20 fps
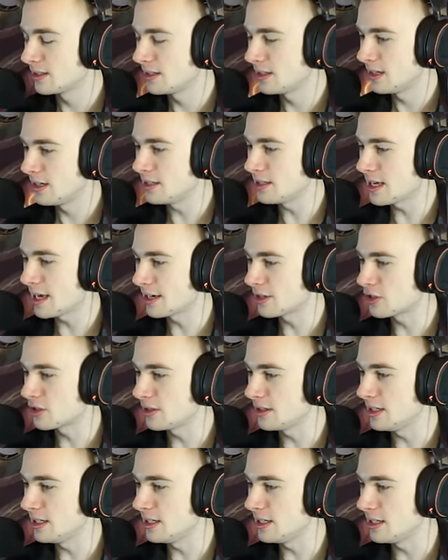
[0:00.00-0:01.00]
He's
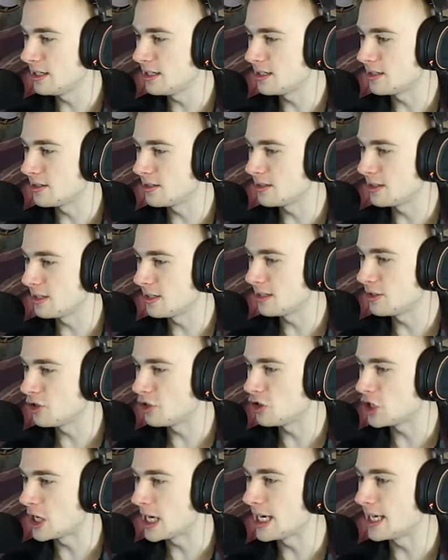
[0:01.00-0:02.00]
actually, he is, he is
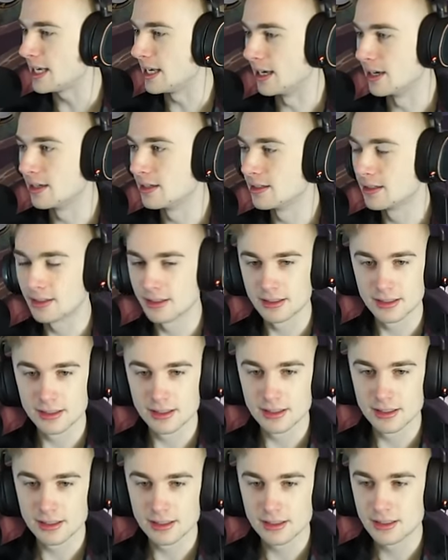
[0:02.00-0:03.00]
shaking.
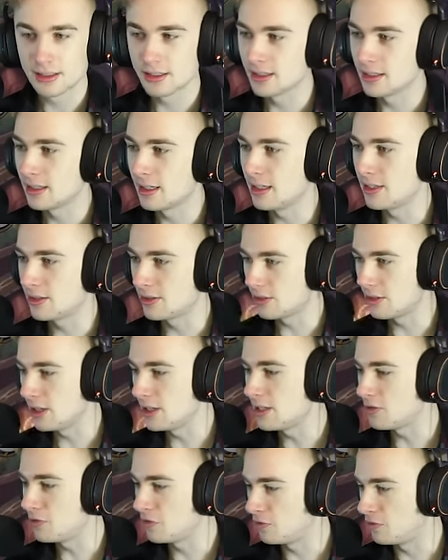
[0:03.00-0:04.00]
He's, he
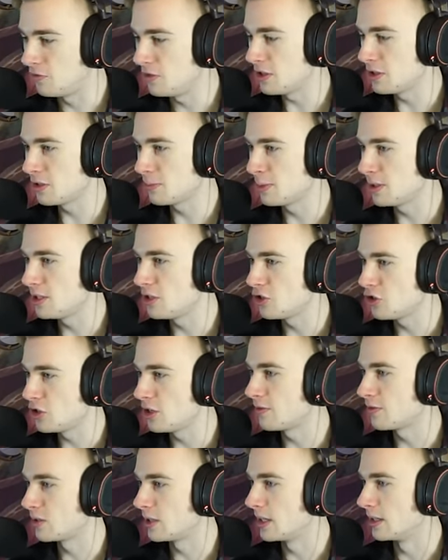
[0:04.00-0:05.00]
is visibly
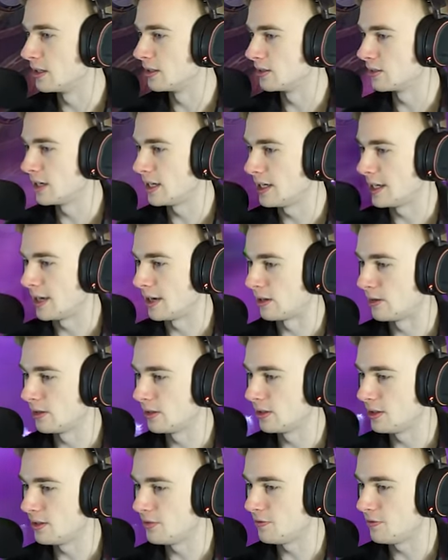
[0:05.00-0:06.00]
shivering right now
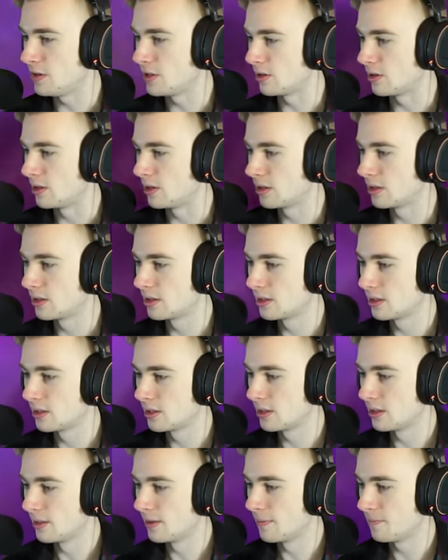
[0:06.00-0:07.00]
in fear.
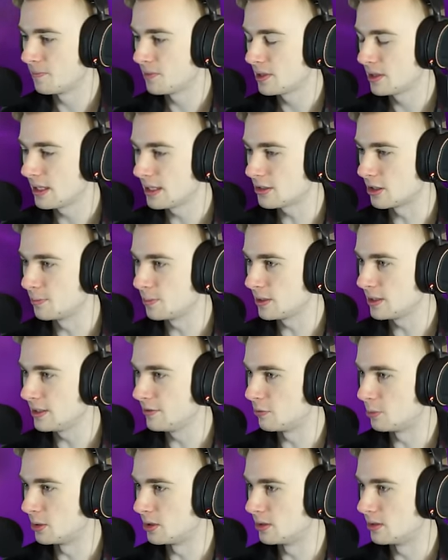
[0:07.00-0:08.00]
That's
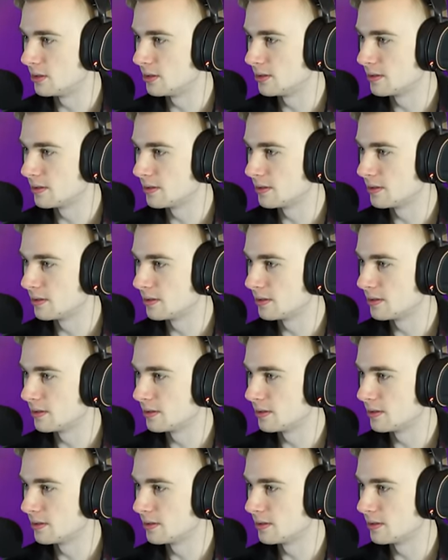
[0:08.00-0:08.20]
unbelievable.